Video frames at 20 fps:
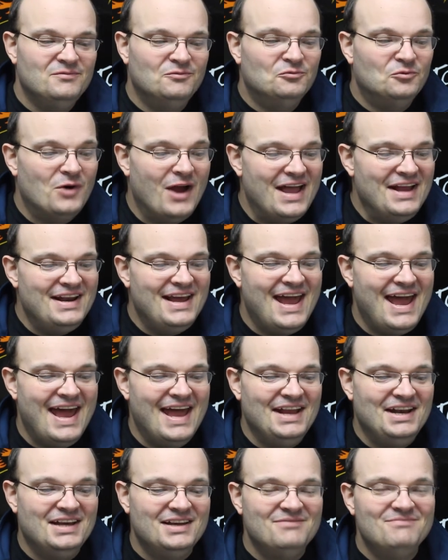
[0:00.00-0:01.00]

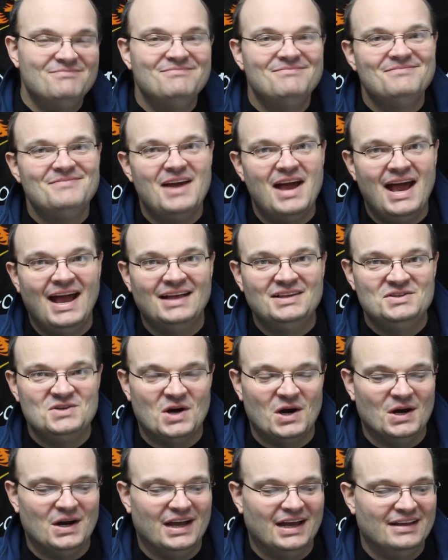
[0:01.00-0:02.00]
Redhead at
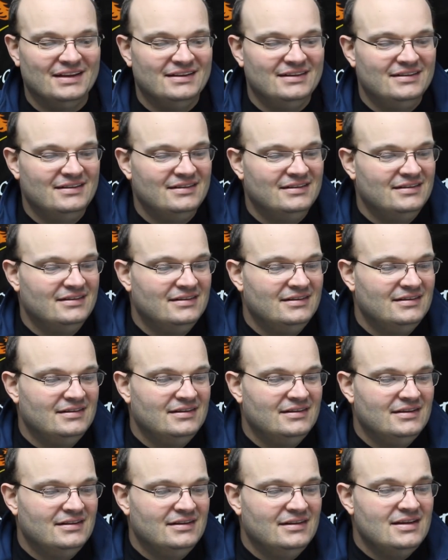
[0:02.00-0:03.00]
Target.
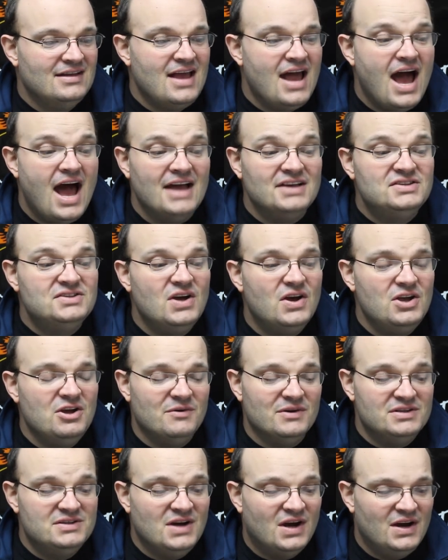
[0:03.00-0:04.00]
I saw
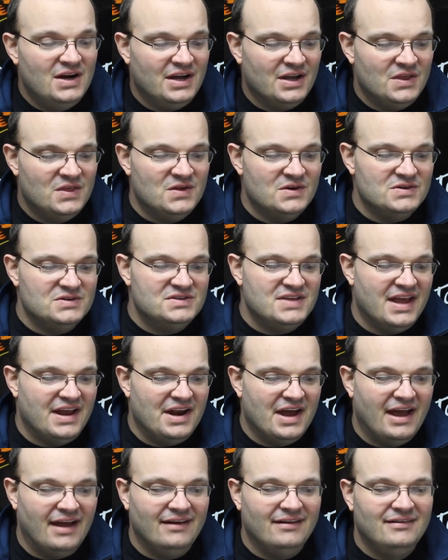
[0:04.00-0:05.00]
you at Target Thursday
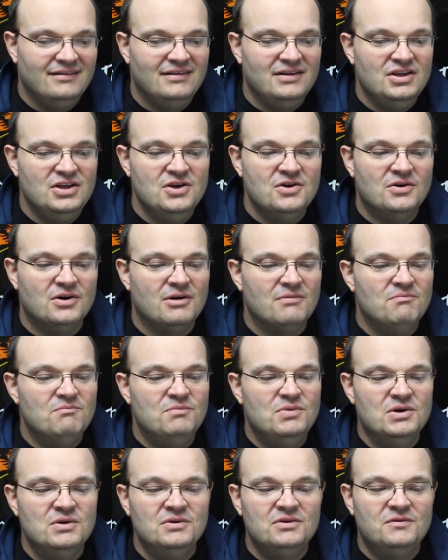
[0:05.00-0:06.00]
night. You were a
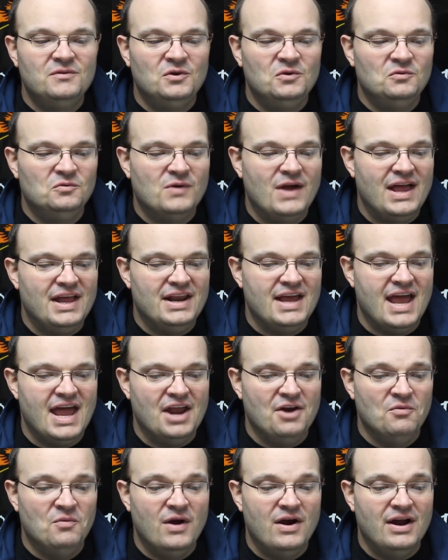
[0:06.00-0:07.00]
beautiful
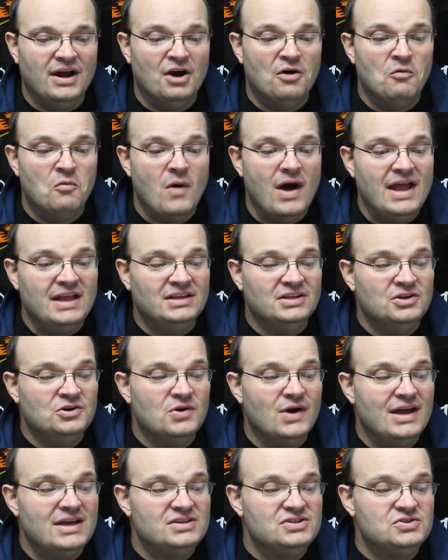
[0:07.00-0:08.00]
redhead wearing a white and
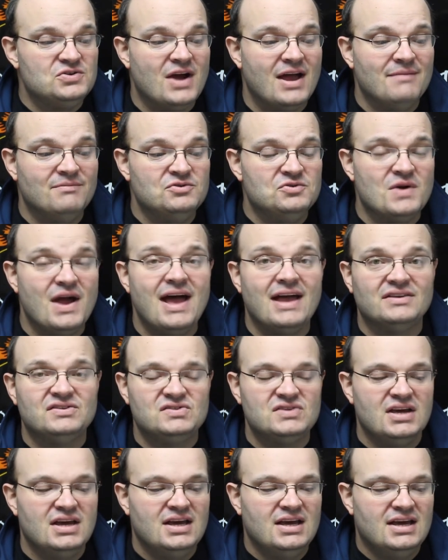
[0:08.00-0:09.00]
gray striped
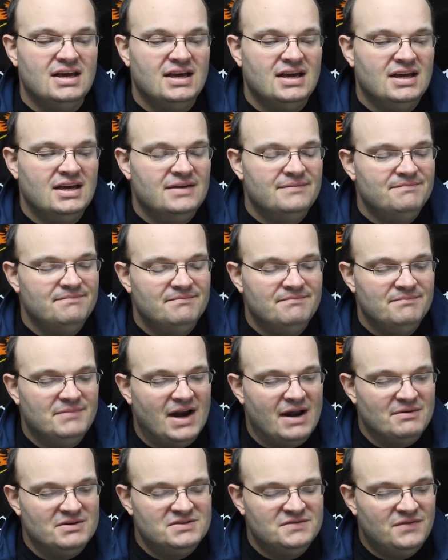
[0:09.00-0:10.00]
dress,
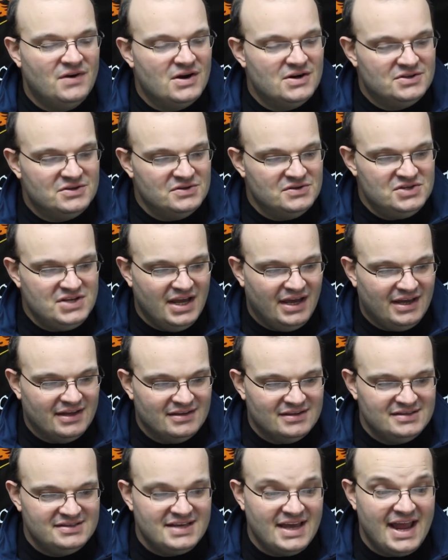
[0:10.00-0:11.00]
but I was far too
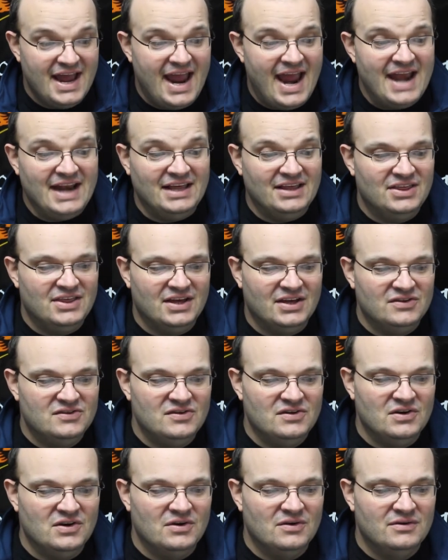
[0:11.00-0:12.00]
chicken to say anything
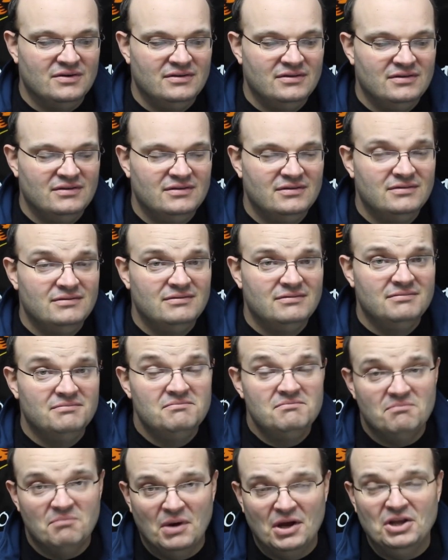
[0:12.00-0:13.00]
to you.
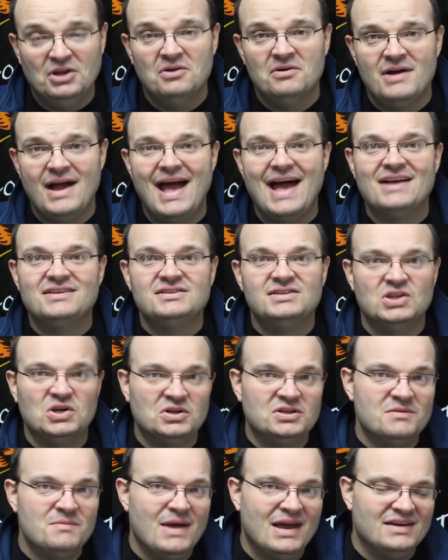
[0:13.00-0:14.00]
But your ass
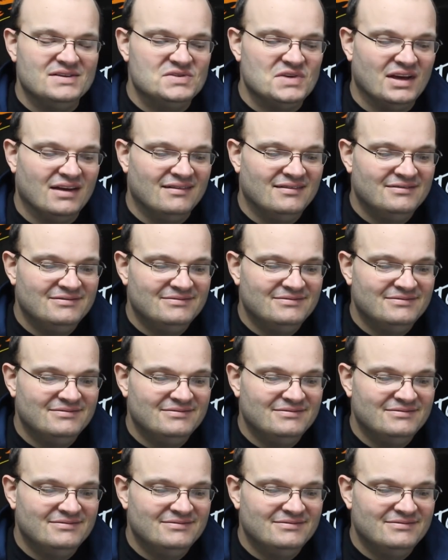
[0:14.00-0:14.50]
looked amazing.